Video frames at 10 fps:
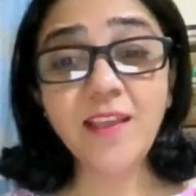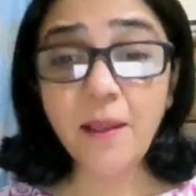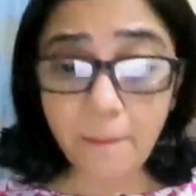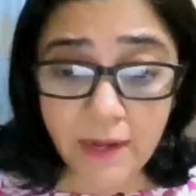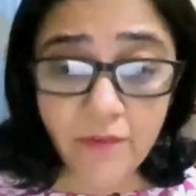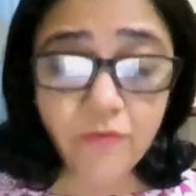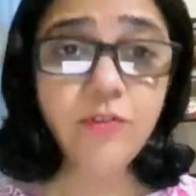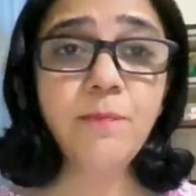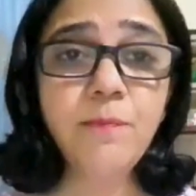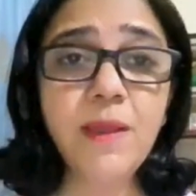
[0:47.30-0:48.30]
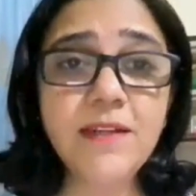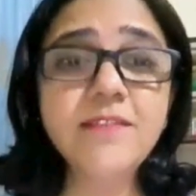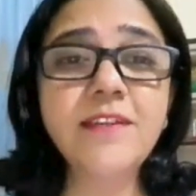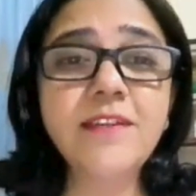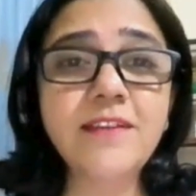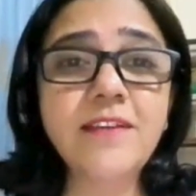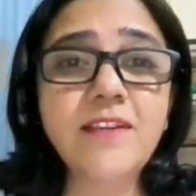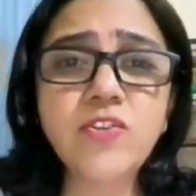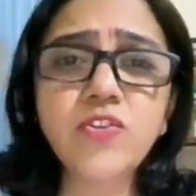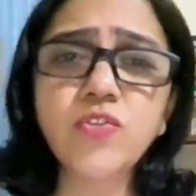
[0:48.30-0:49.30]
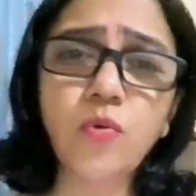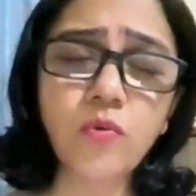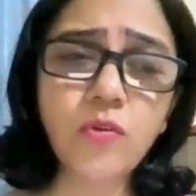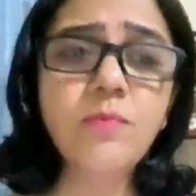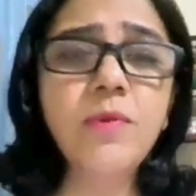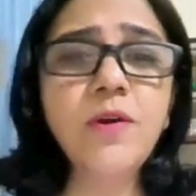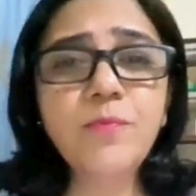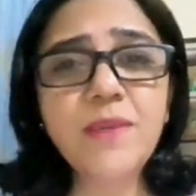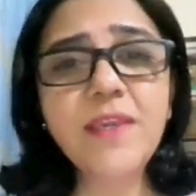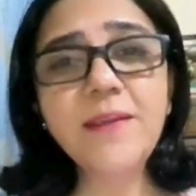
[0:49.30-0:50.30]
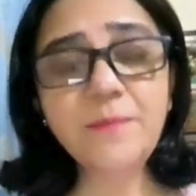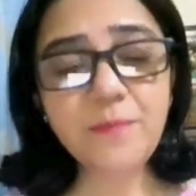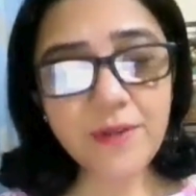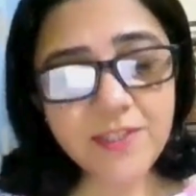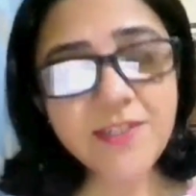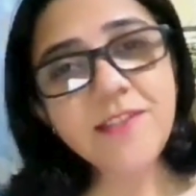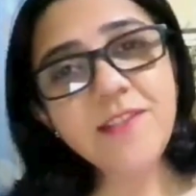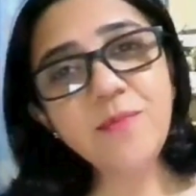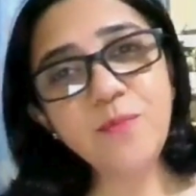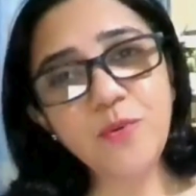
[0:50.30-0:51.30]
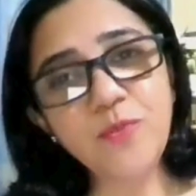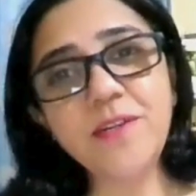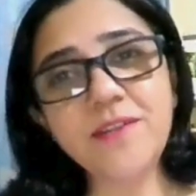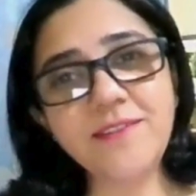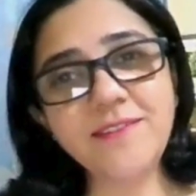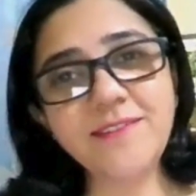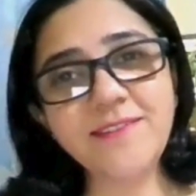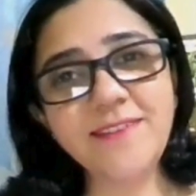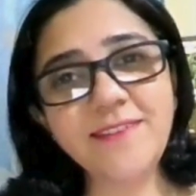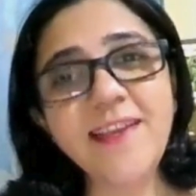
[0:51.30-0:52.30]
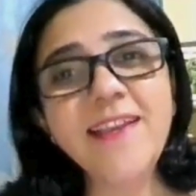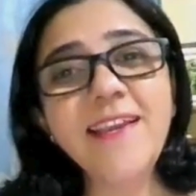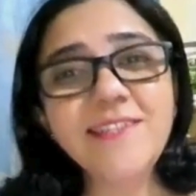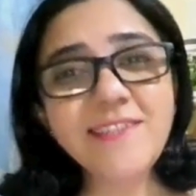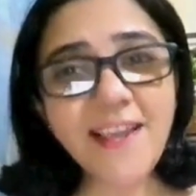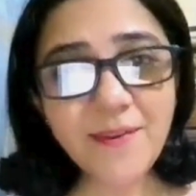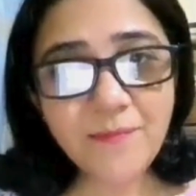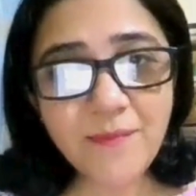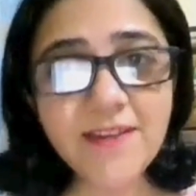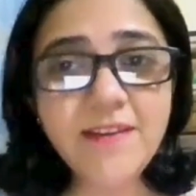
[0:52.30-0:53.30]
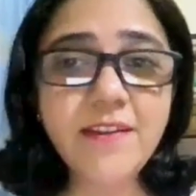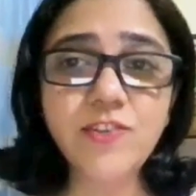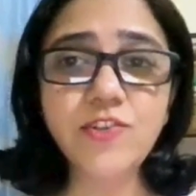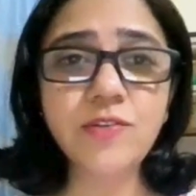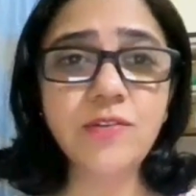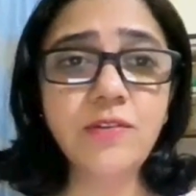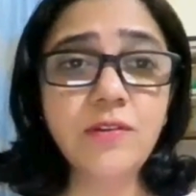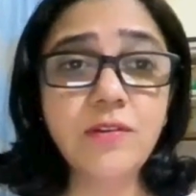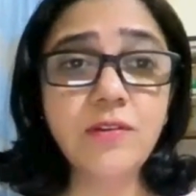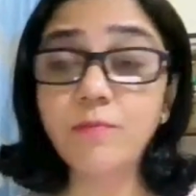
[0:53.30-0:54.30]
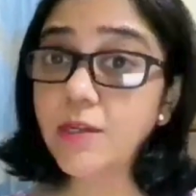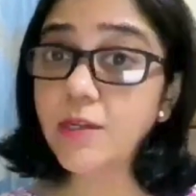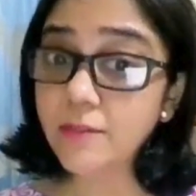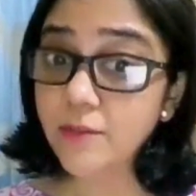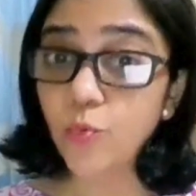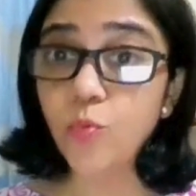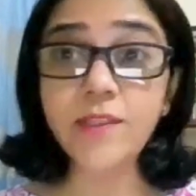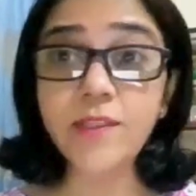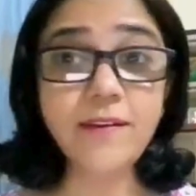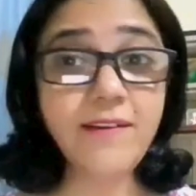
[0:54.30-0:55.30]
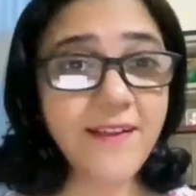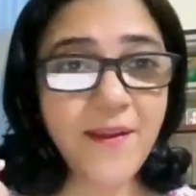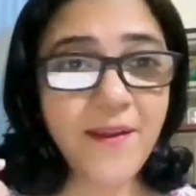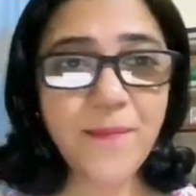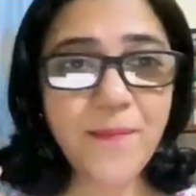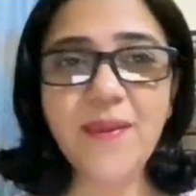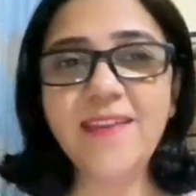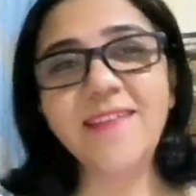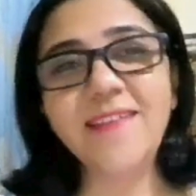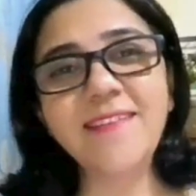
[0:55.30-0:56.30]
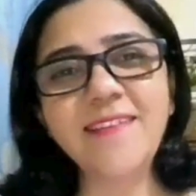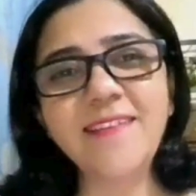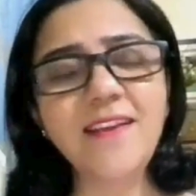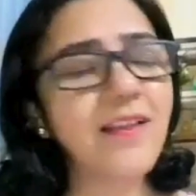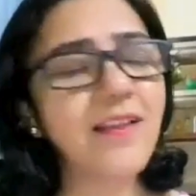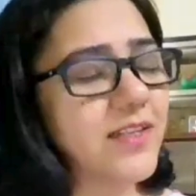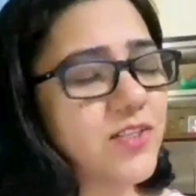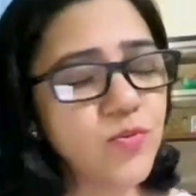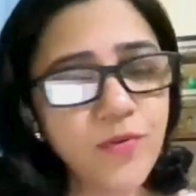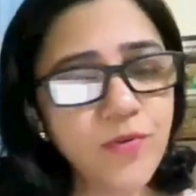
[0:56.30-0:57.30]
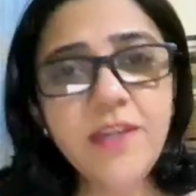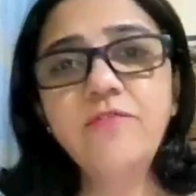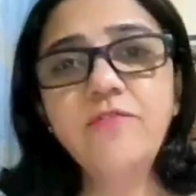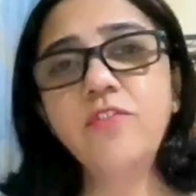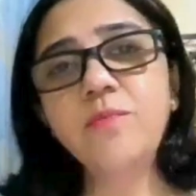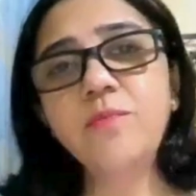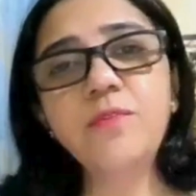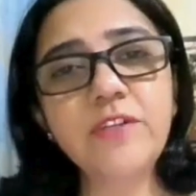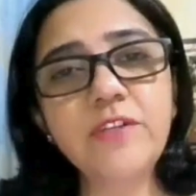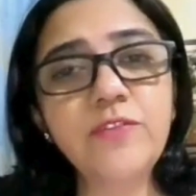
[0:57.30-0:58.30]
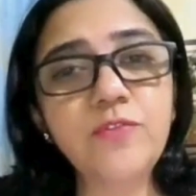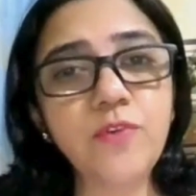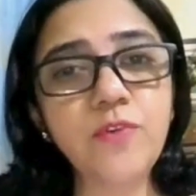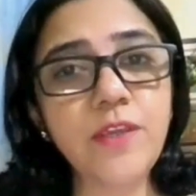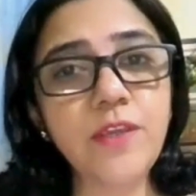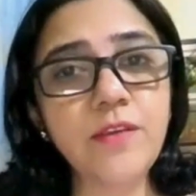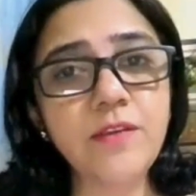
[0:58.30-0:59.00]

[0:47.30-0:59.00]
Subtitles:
Mindful patterning is all about being present in the moment. It's like meditation, but with a pen. There's no need for a perfect drawing.